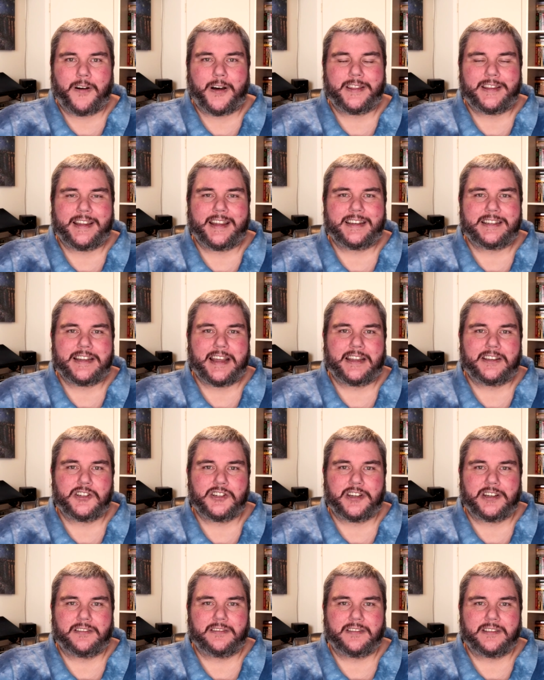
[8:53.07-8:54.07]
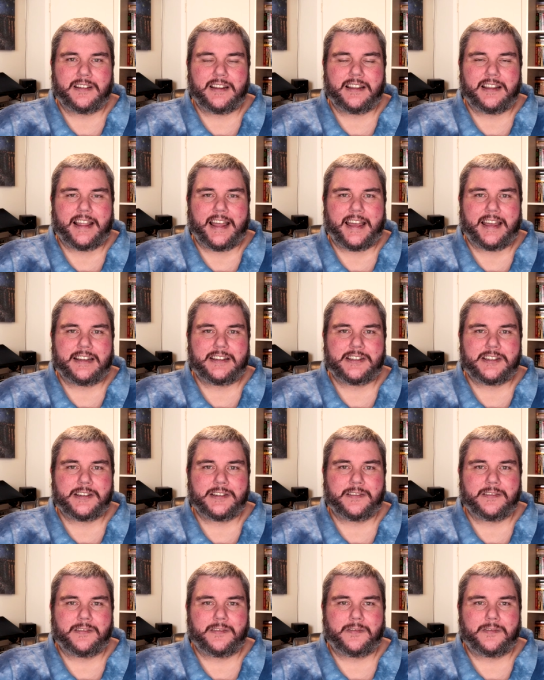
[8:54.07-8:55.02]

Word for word: on the attention that